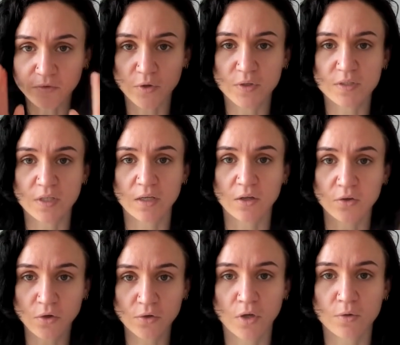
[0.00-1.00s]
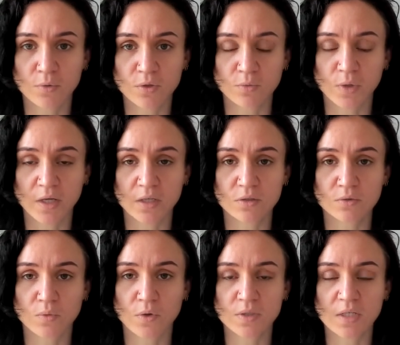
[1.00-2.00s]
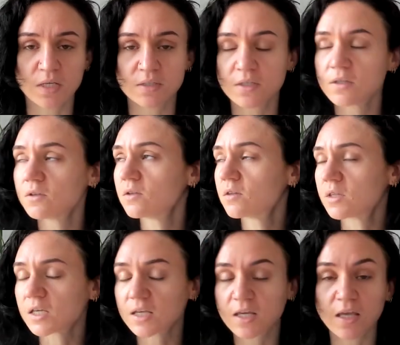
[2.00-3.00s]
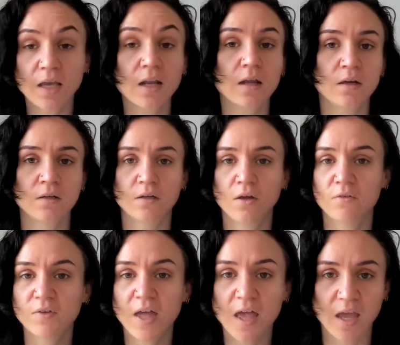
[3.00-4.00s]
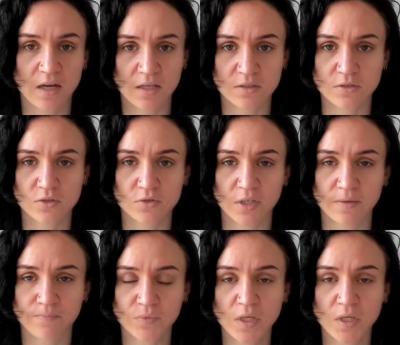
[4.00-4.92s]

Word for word: focusing and not knowing what you're working towards is the killer of any industry.